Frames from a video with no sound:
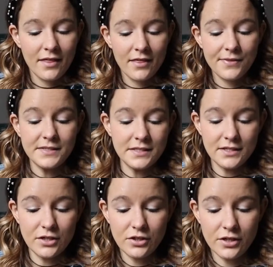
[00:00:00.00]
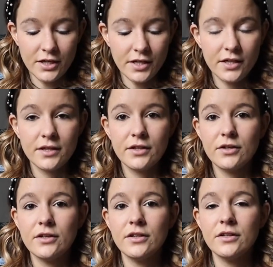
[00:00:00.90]
this is a good
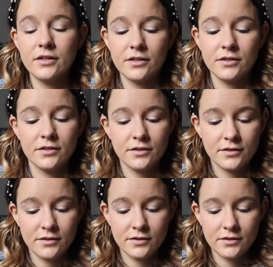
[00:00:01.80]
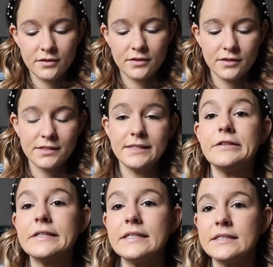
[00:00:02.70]
little
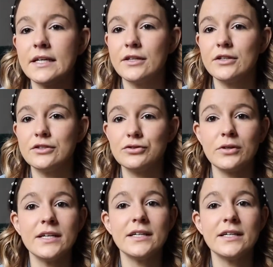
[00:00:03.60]
series that you'll enjoy.